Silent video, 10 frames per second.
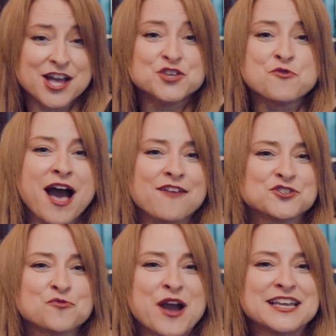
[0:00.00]
You have
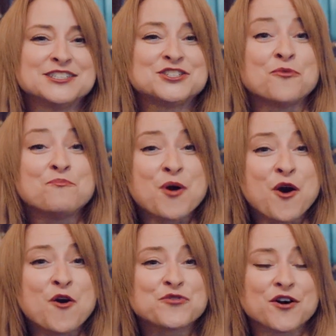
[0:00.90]
to wait until
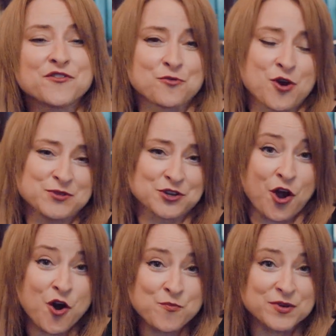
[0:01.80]
both of the ropes are
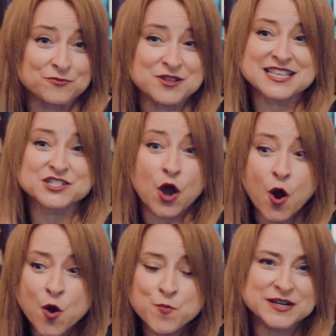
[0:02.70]
open with this
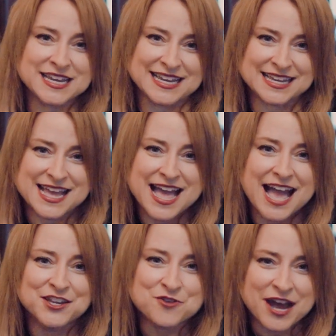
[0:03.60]
opening
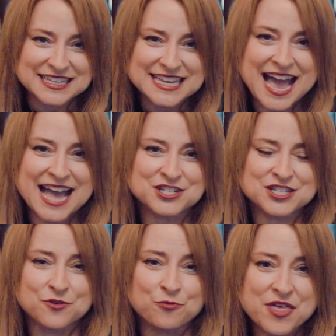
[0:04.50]
and you gotta catch
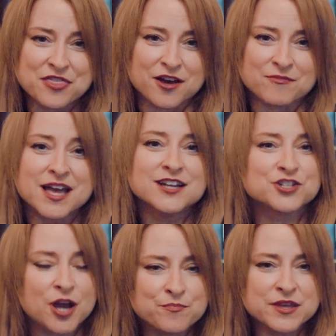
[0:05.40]
the rhythm.
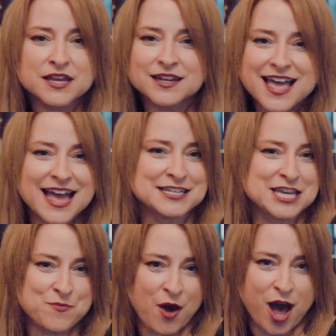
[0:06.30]
Jump in and
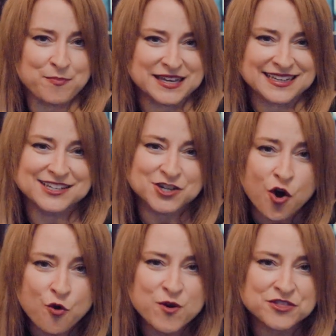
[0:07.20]
keep hopping.
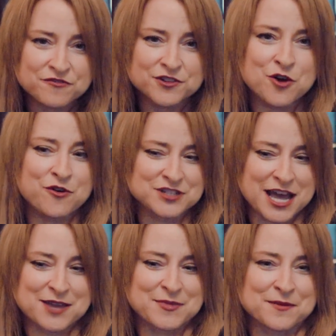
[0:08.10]
Go with the flow of
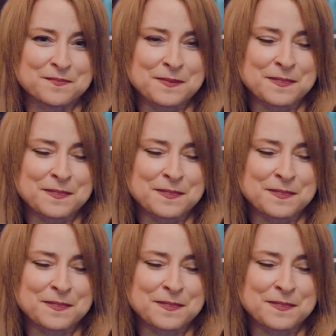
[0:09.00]
timing.